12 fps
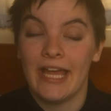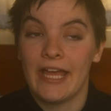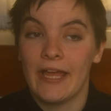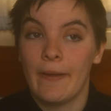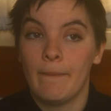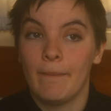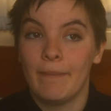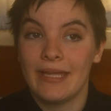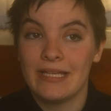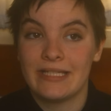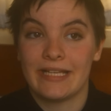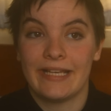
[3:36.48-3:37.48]
Um,
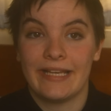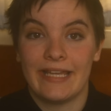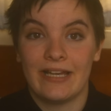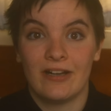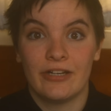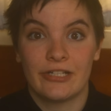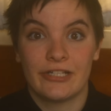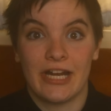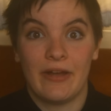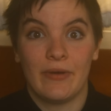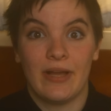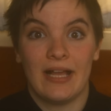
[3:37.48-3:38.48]
basically, our
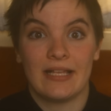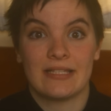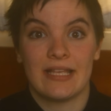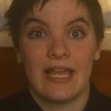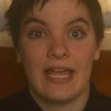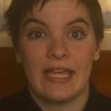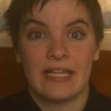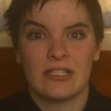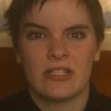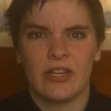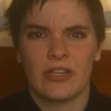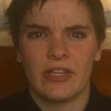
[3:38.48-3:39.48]
shower has a
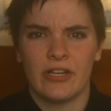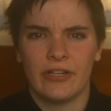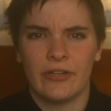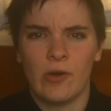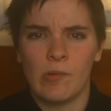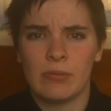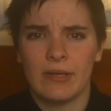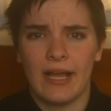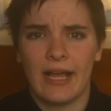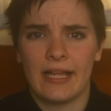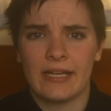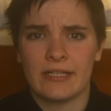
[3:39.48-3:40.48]
circular knob,
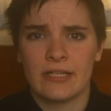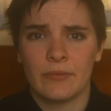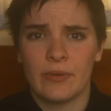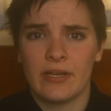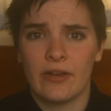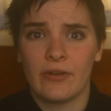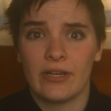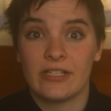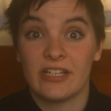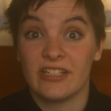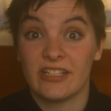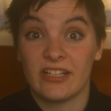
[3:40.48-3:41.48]
and we'd only
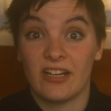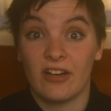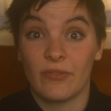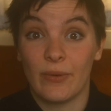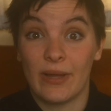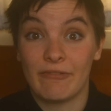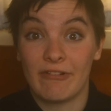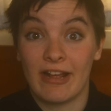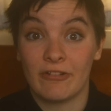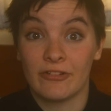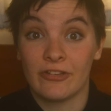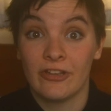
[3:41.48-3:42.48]
turned it half the way
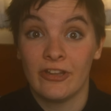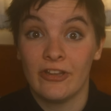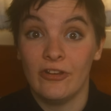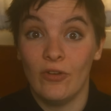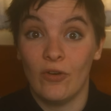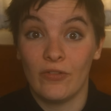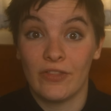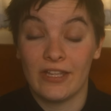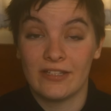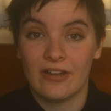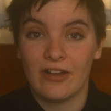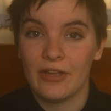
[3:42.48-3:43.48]
round, not the
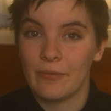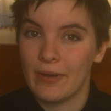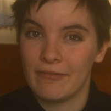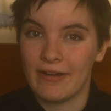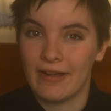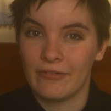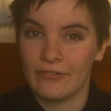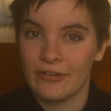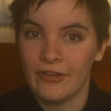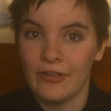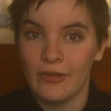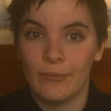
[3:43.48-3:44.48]
entire way round,
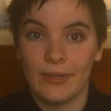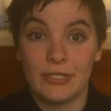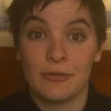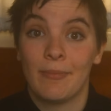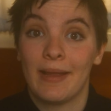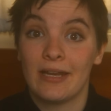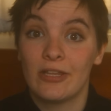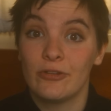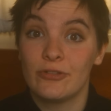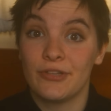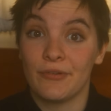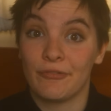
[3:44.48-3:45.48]
which made a
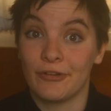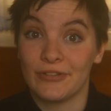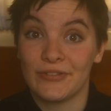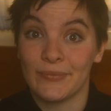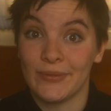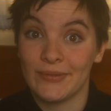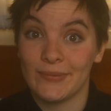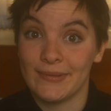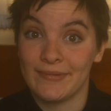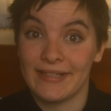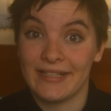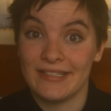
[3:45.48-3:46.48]
huge difference once
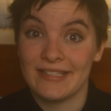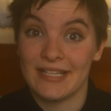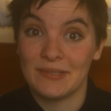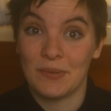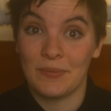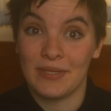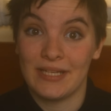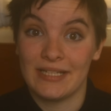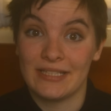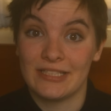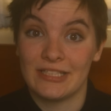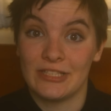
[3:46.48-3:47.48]
we realised that's what we
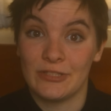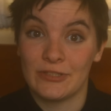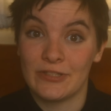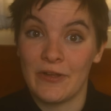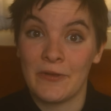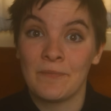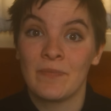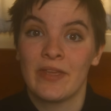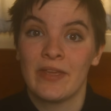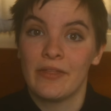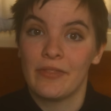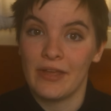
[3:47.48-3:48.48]
needed to do. So,
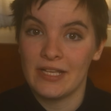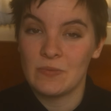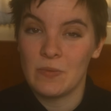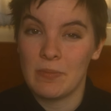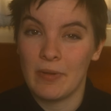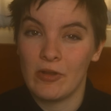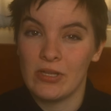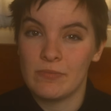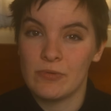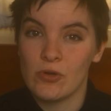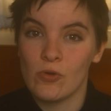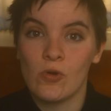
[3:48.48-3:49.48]
thanks, We Pony
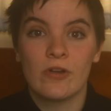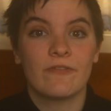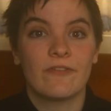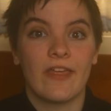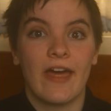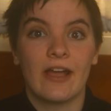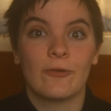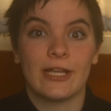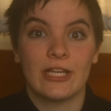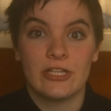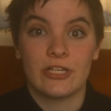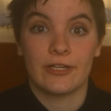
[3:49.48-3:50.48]
Bjorn, for that
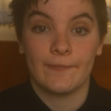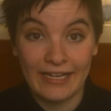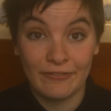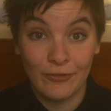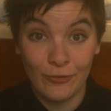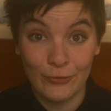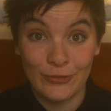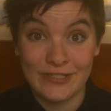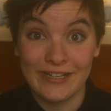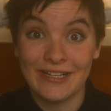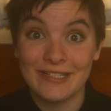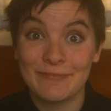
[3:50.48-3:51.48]
question. And of
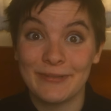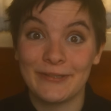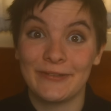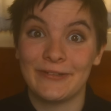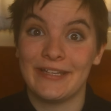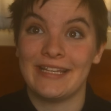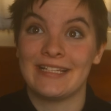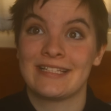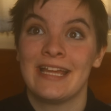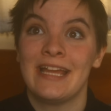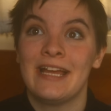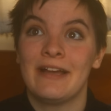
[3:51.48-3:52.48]
course, last but not
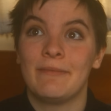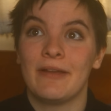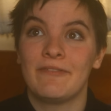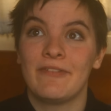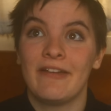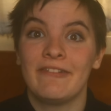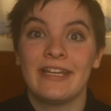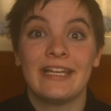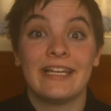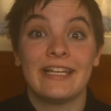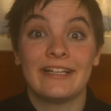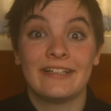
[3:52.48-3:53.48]
least, my very
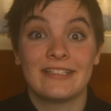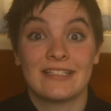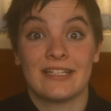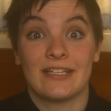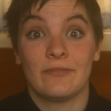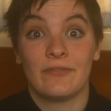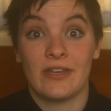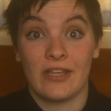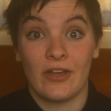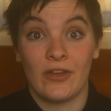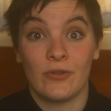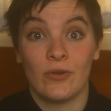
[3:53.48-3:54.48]
last
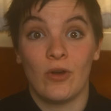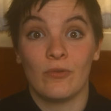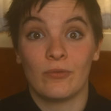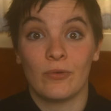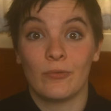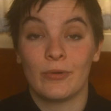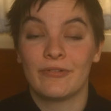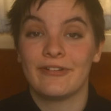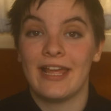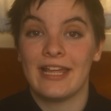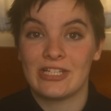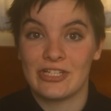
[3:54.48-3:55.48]
video of
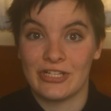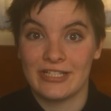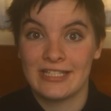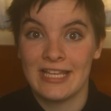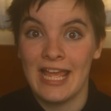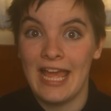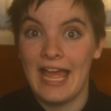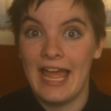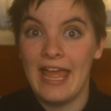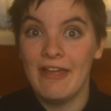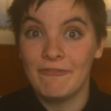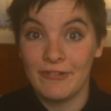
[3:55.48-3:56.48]
reflections.
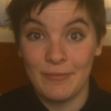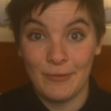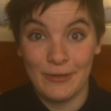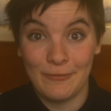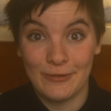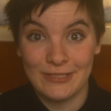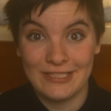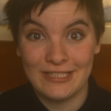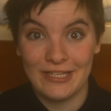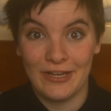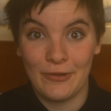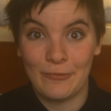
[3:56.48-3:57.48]
Everybody wanted
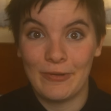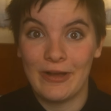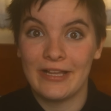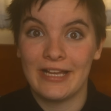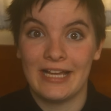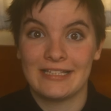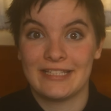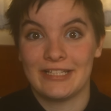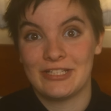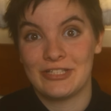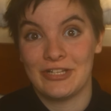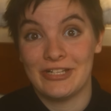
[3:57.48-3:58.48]
to know why I had
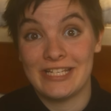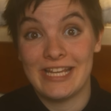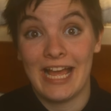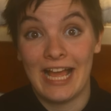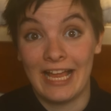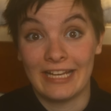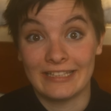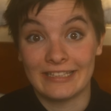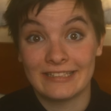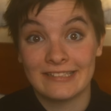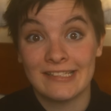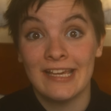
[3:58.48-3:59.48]
such dirty
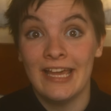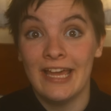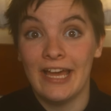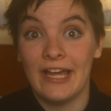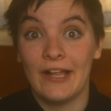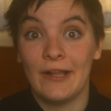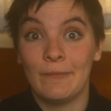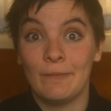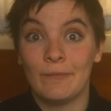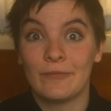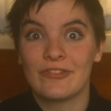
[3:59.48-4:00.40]
hands. Um,